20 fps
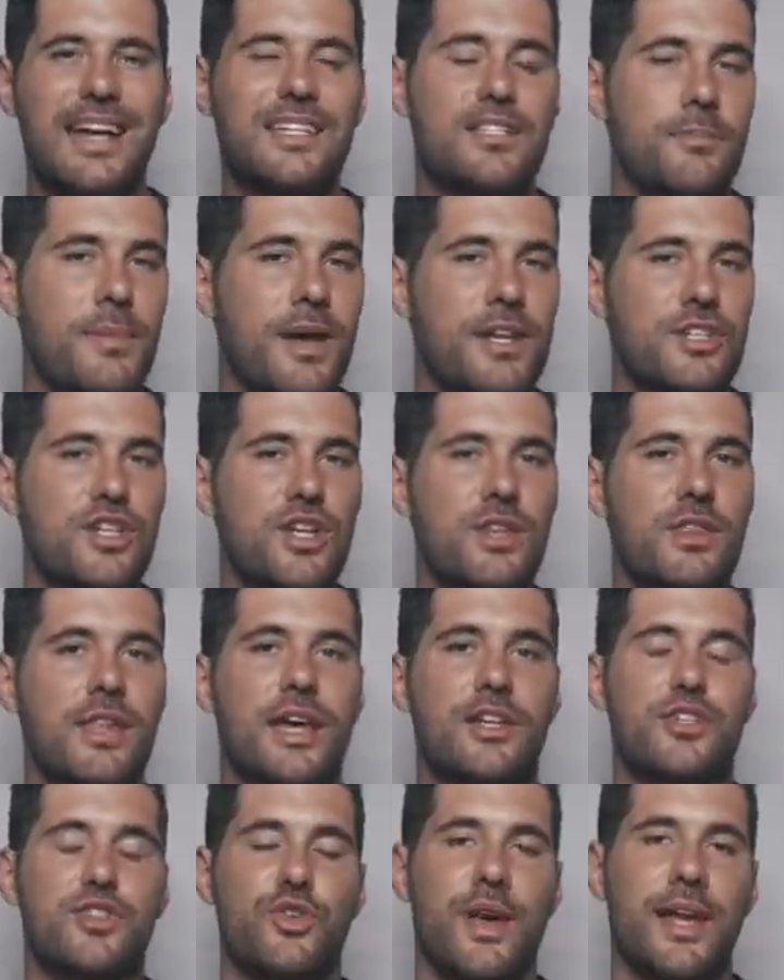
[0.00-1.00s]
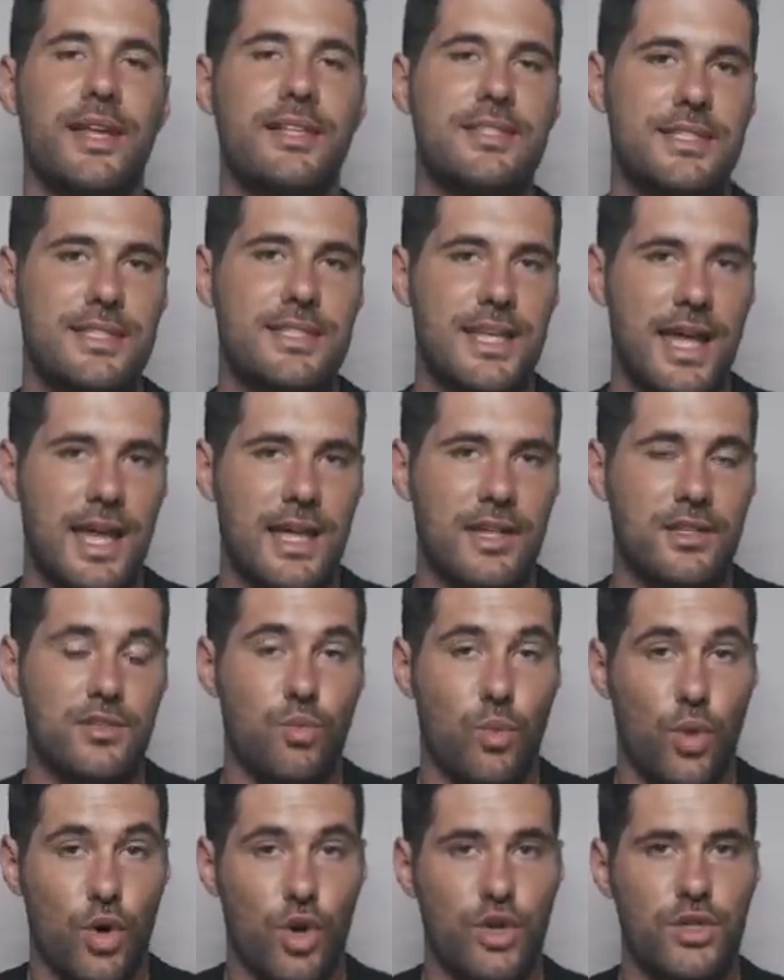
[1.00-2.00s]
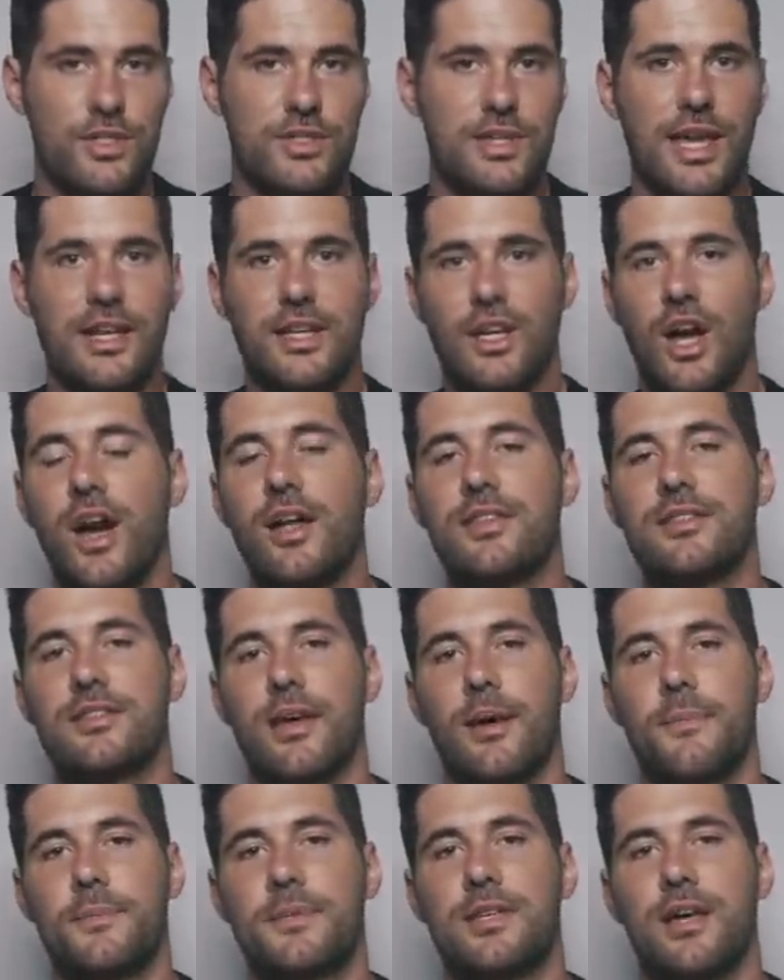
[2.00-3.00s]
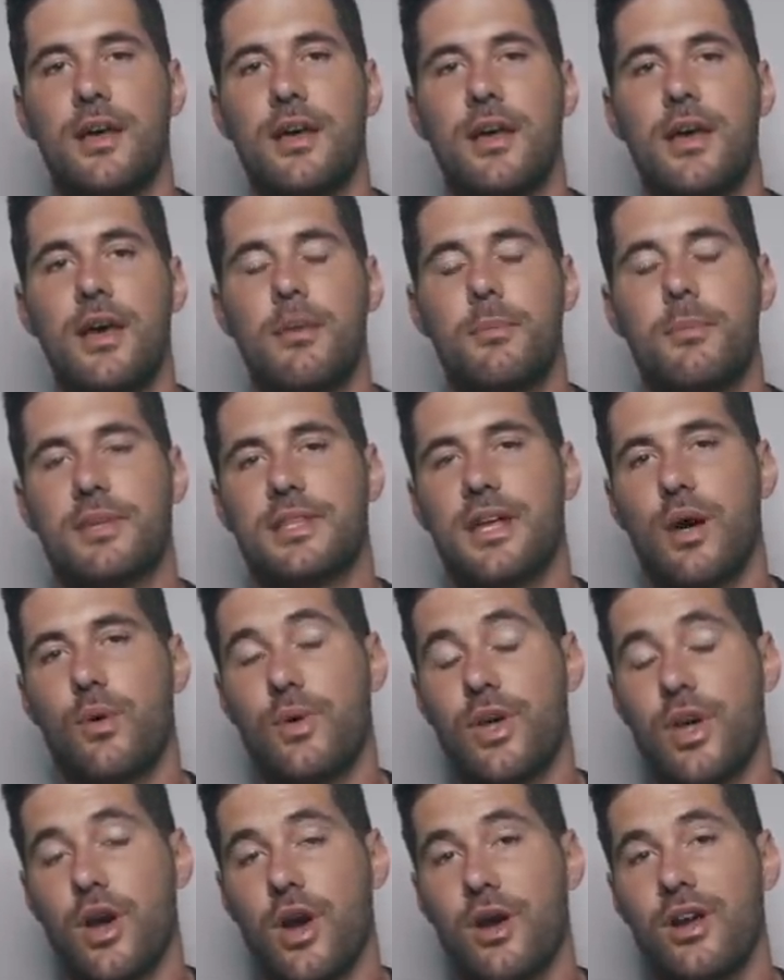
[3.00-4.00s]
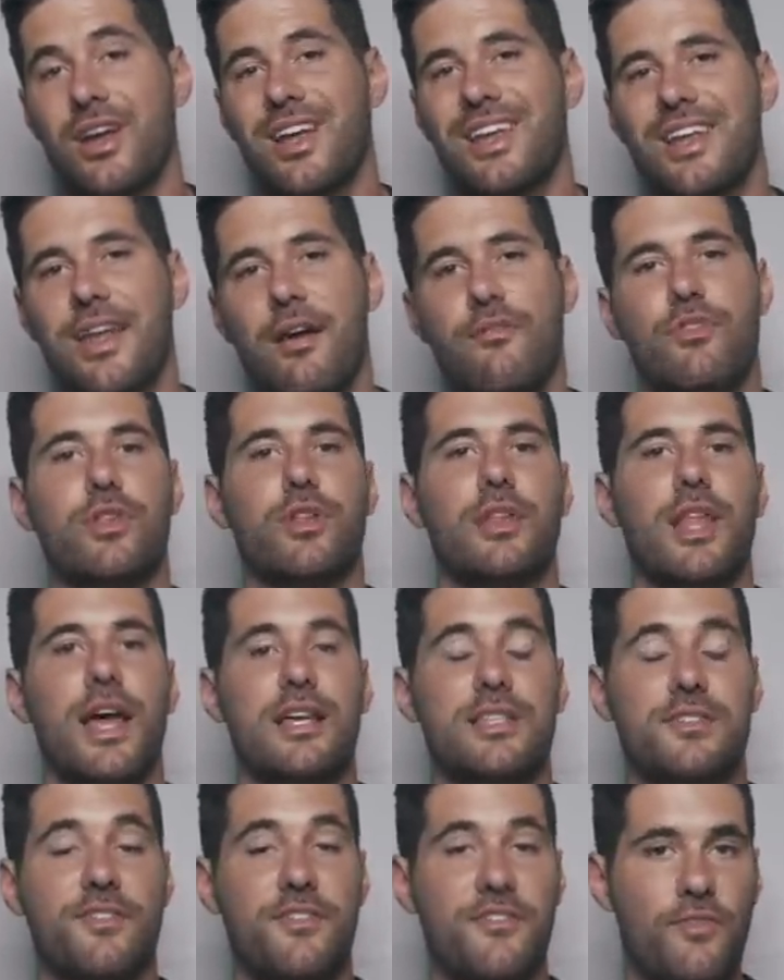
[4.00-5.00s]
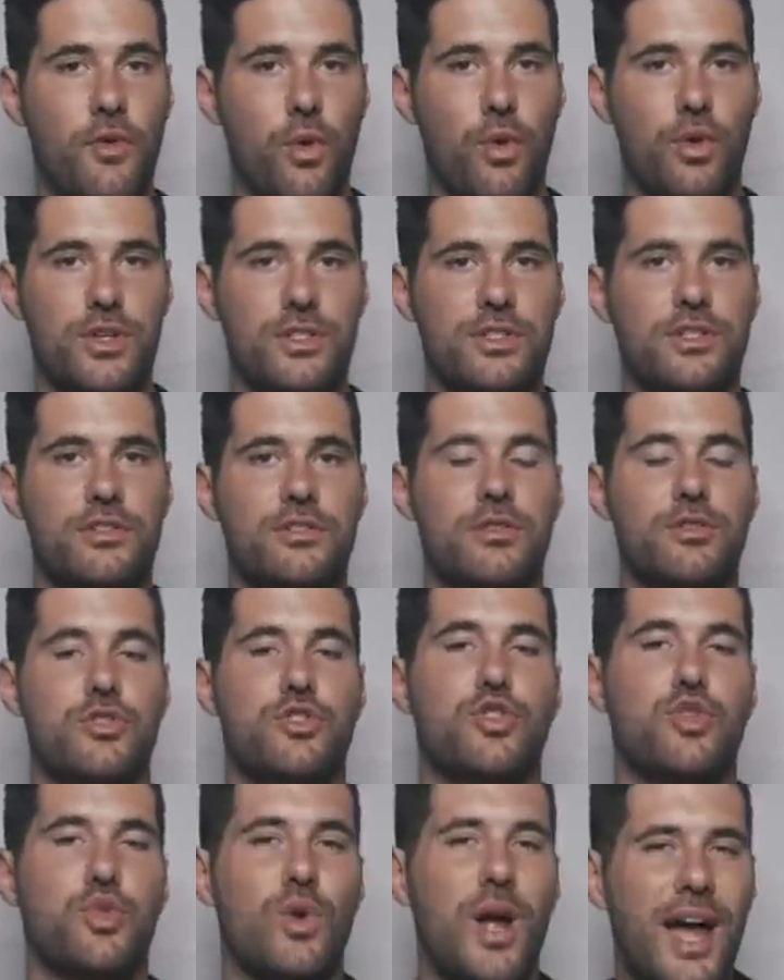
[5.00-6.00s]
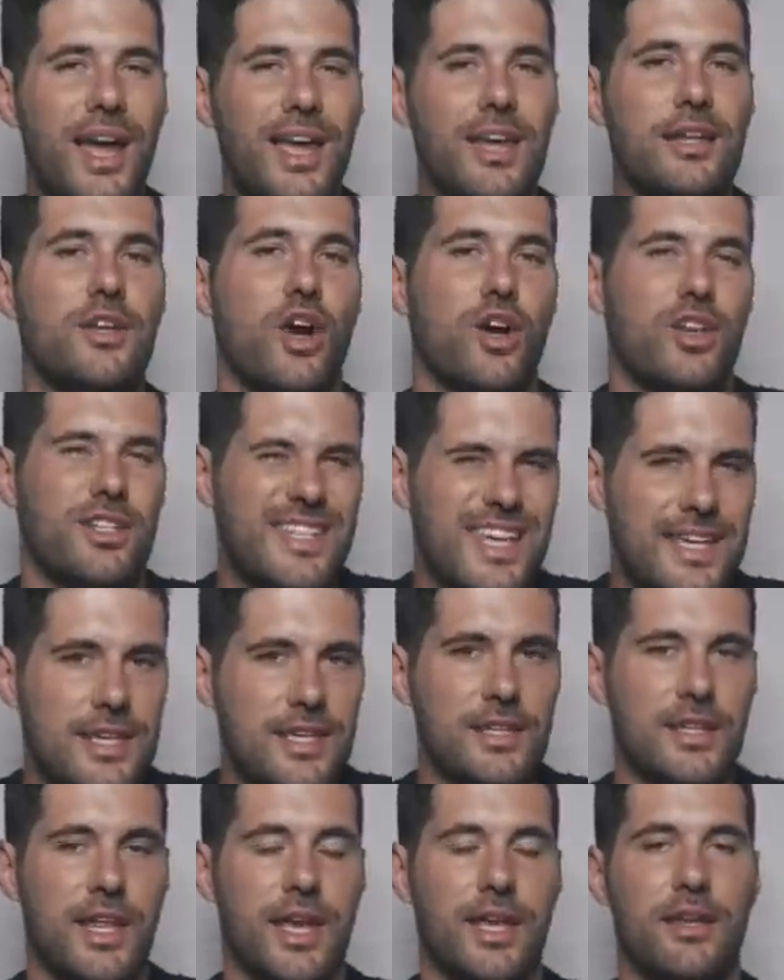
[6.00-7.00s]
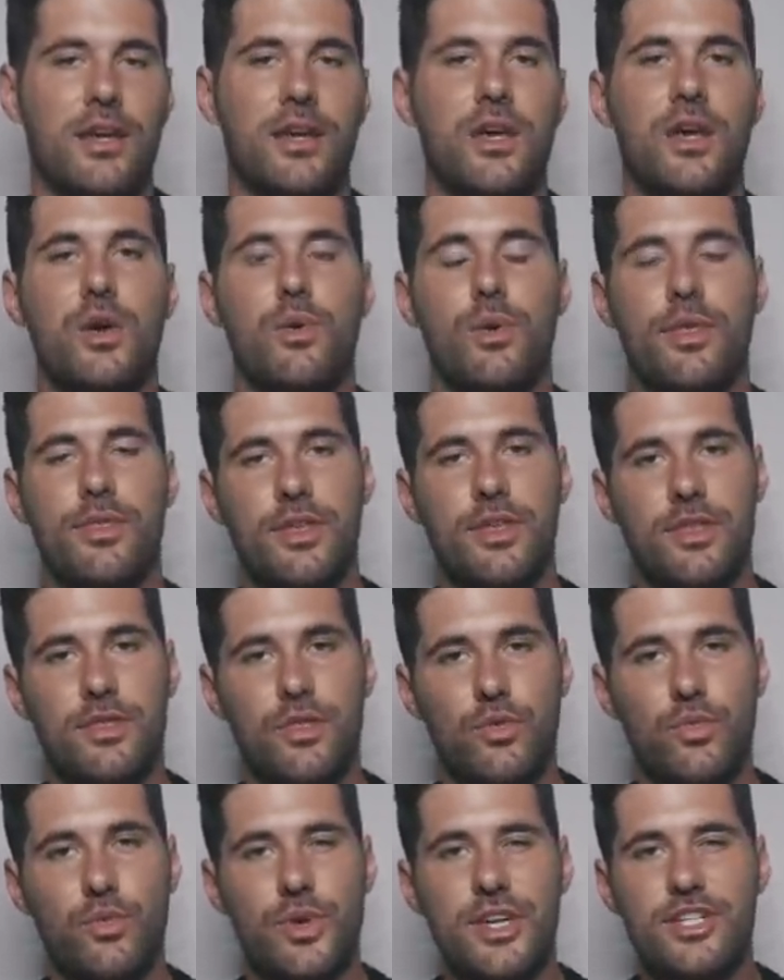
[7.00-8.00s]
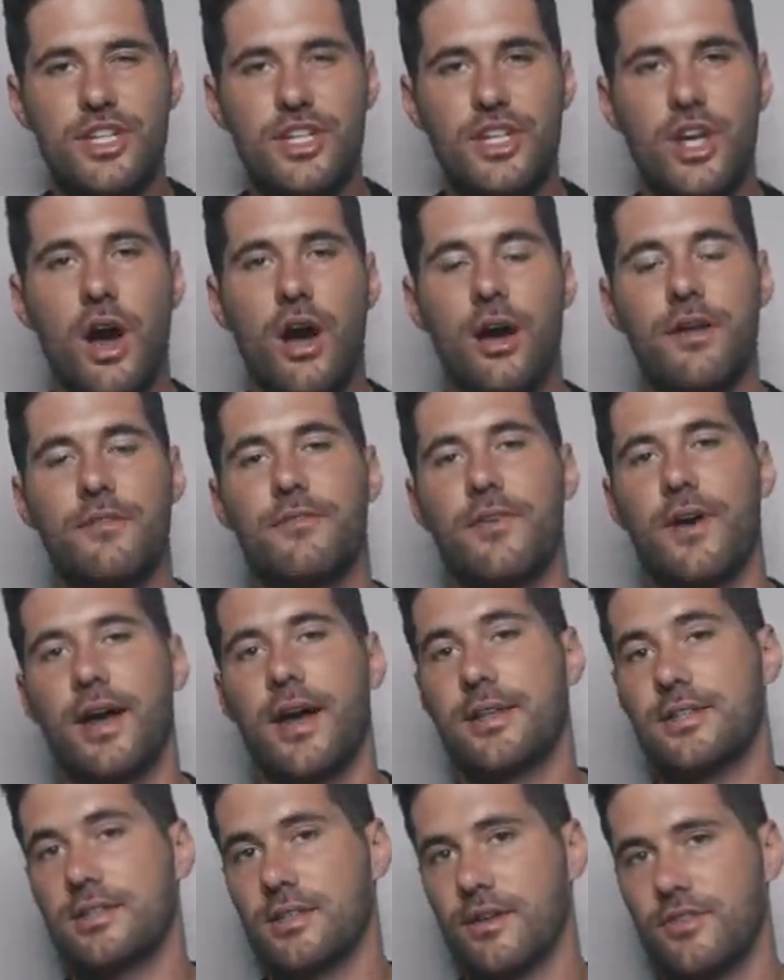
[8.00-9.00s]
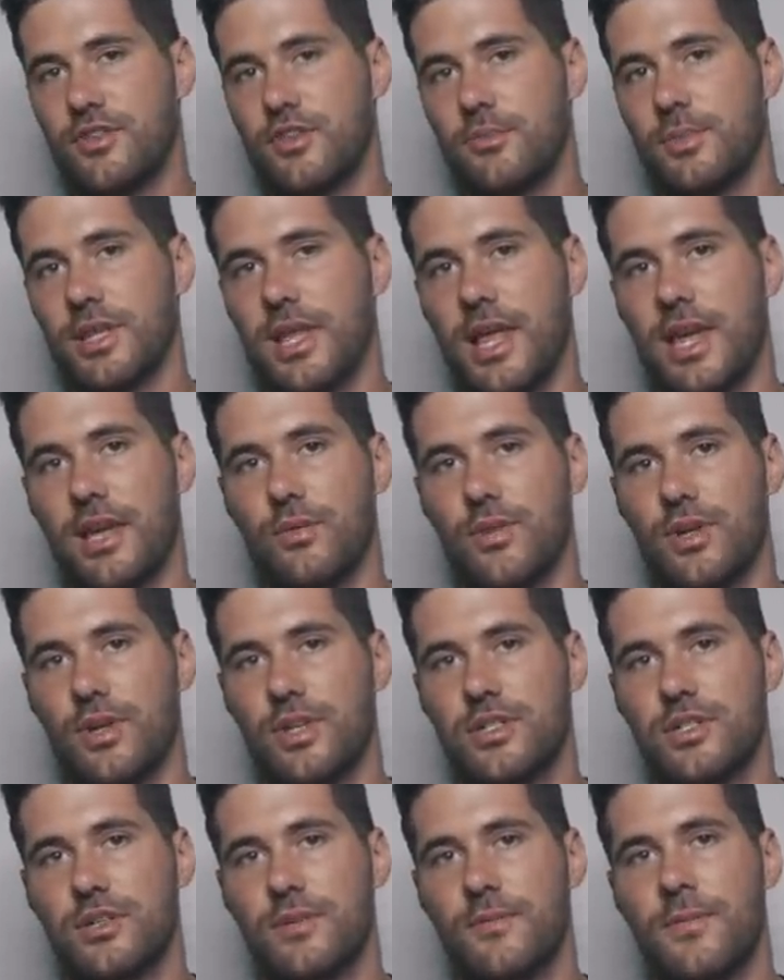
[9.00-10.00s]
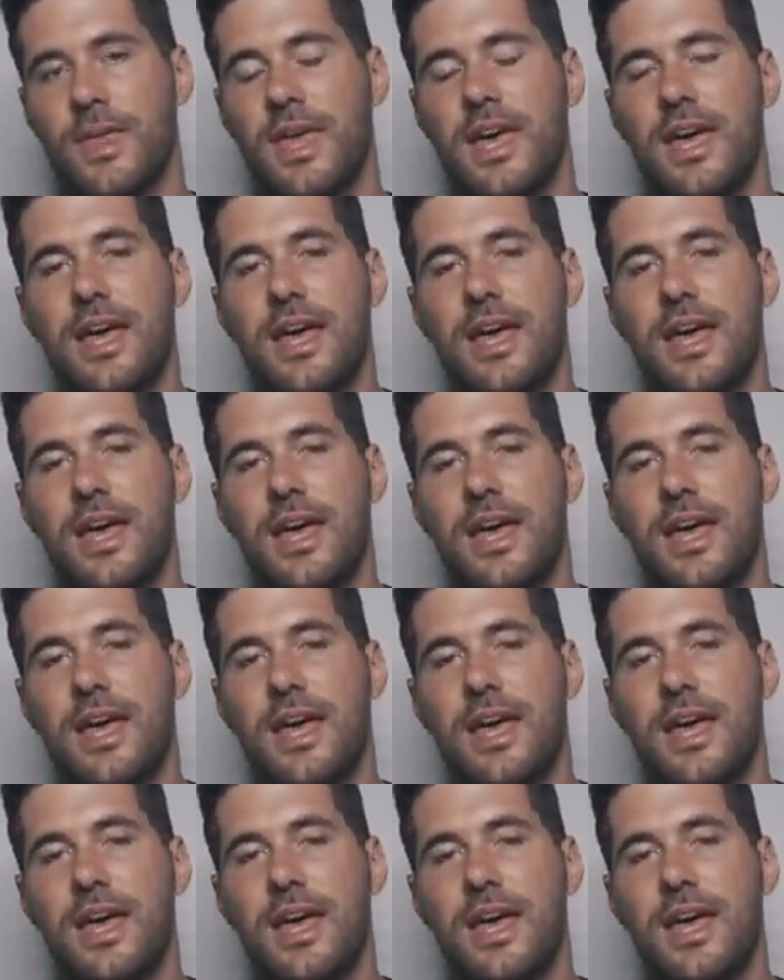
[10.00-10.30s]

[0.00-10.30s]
A dimension that transcends words and concepts, but that we are nevertheless forced to try and articulate within the rigid confines of human language.